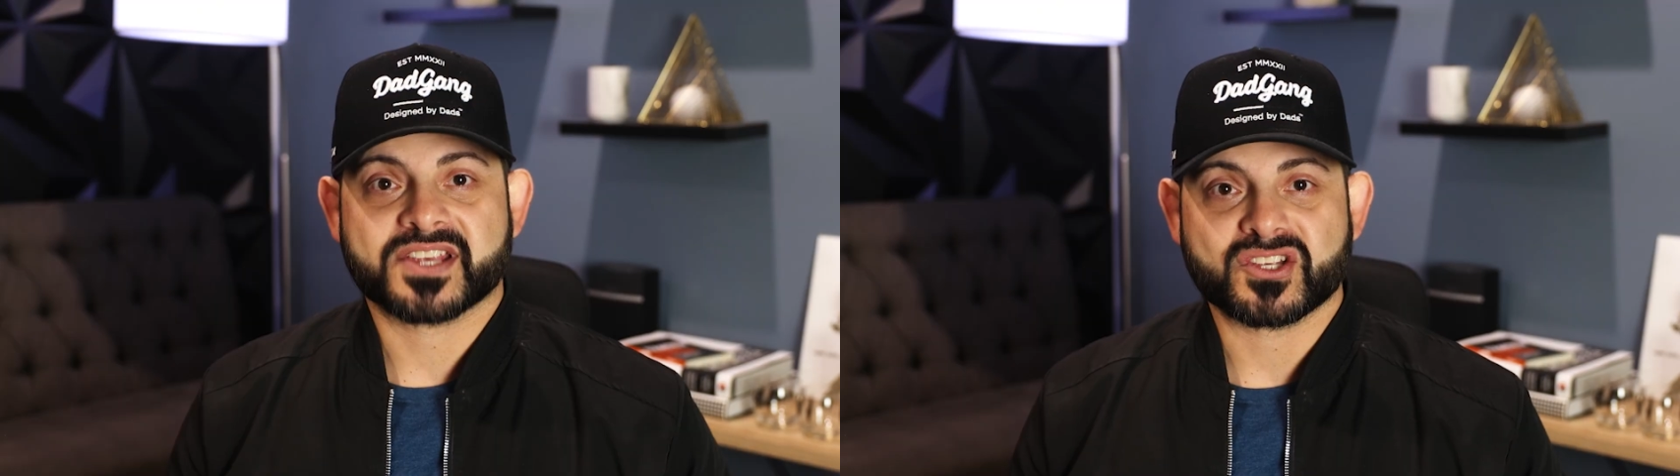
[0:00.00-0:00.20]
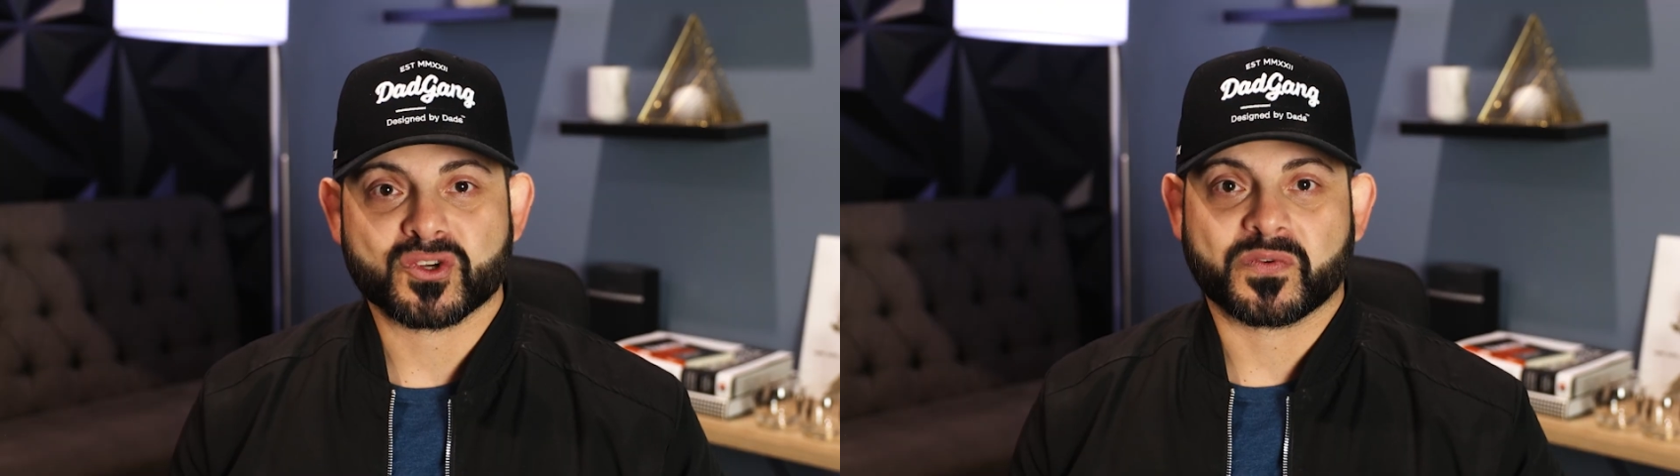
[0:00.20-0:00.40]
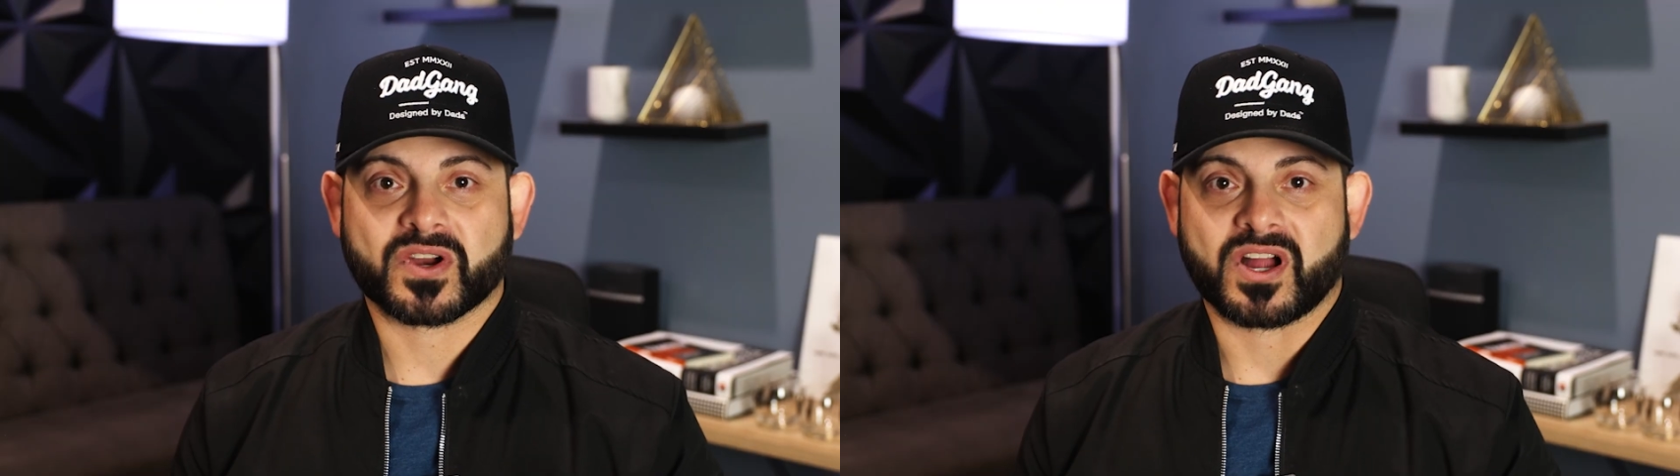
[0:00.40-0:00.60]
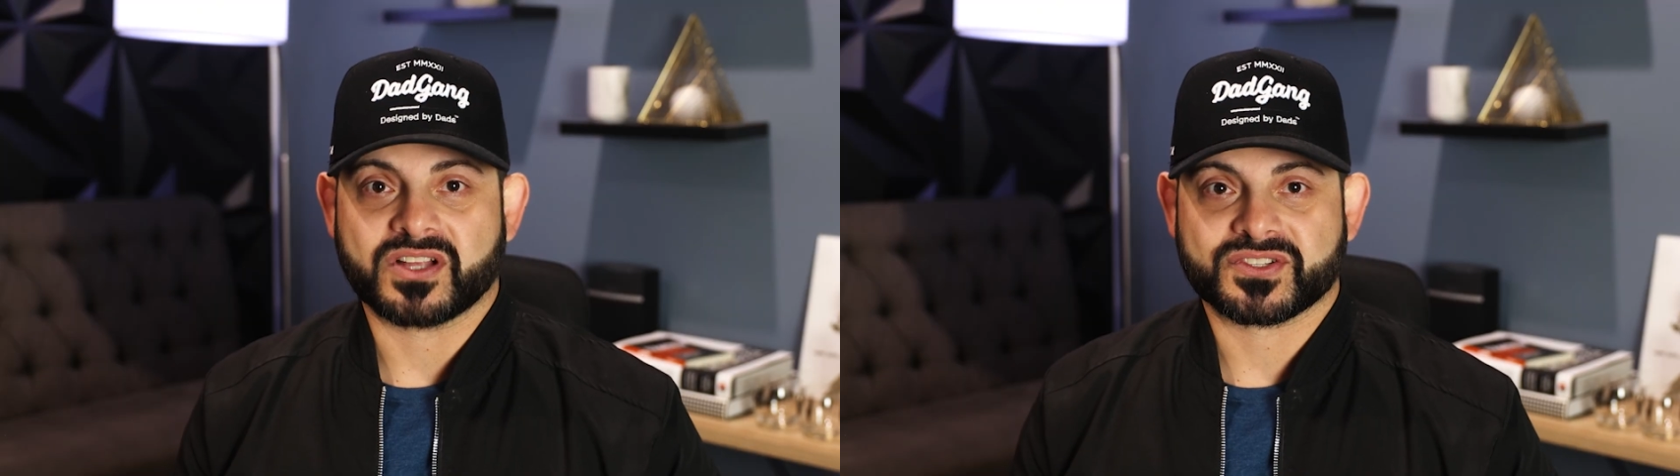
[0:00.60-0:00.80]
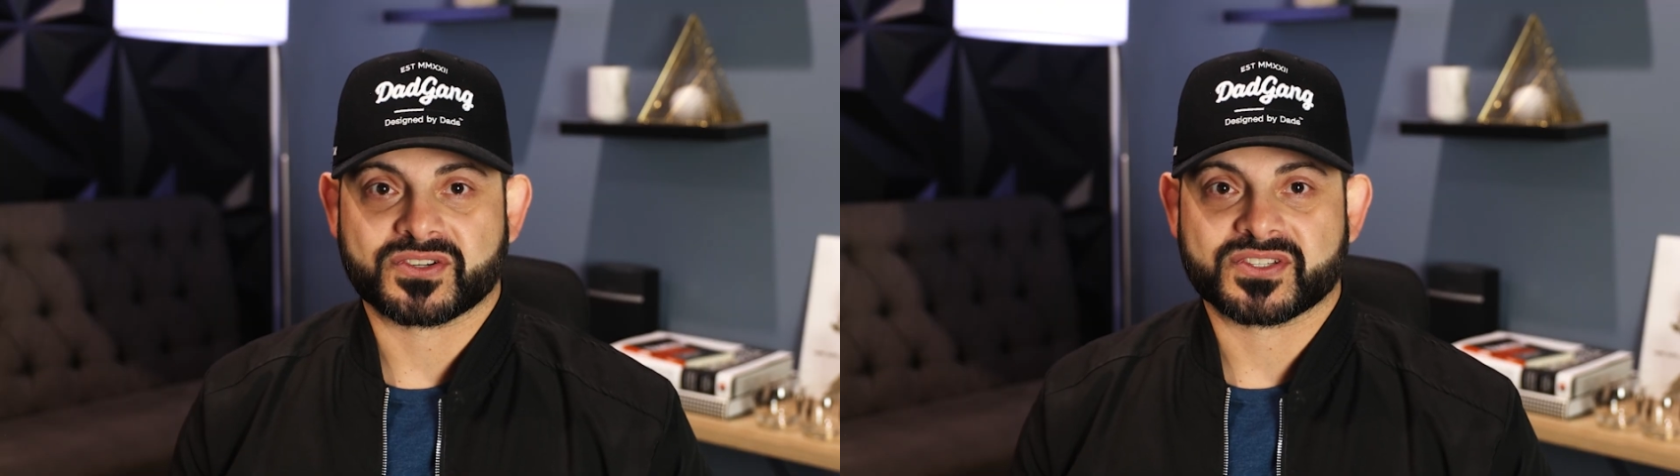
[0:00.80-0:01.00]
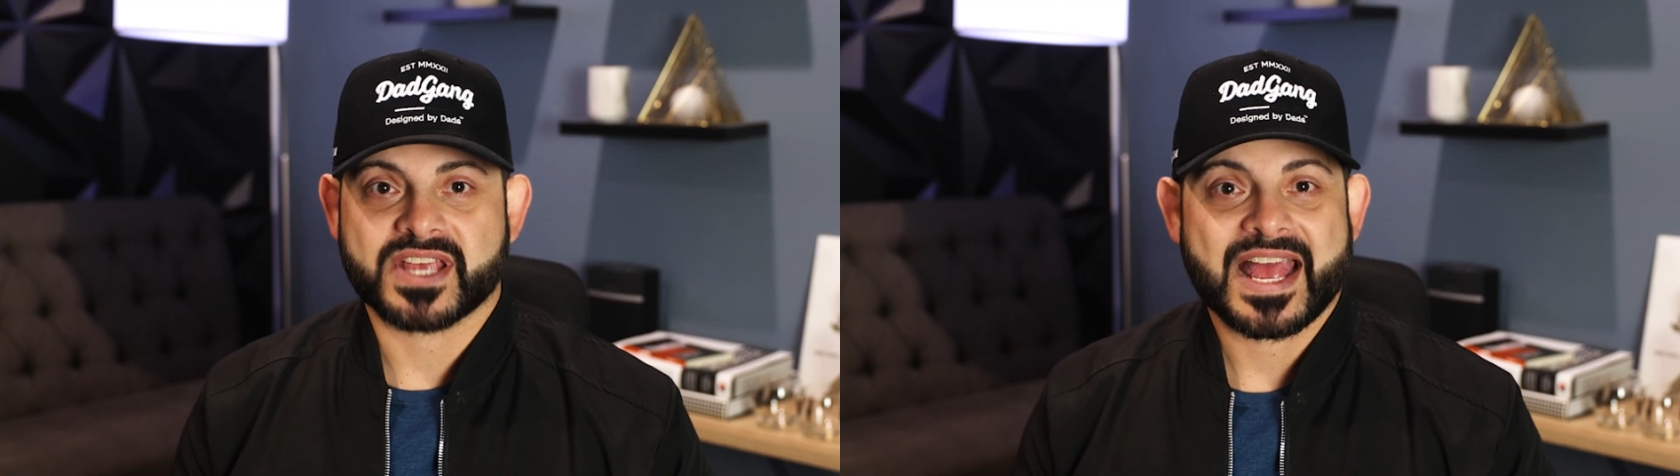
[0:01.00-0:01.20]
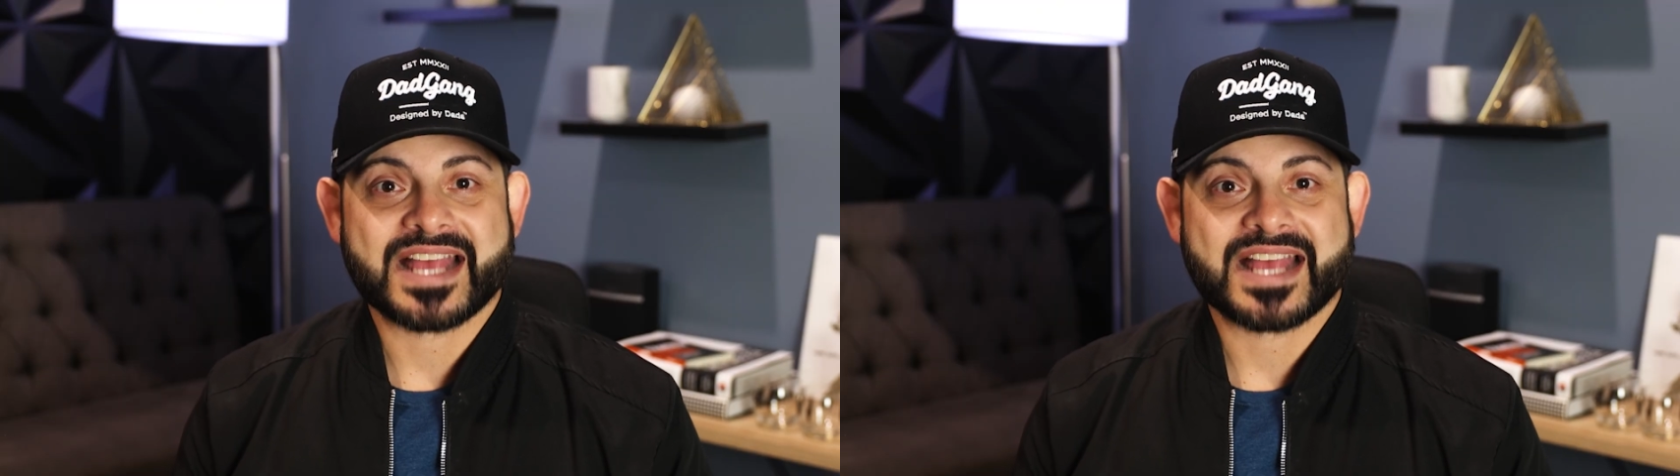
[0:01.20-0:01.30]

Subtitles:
schedule for concerts,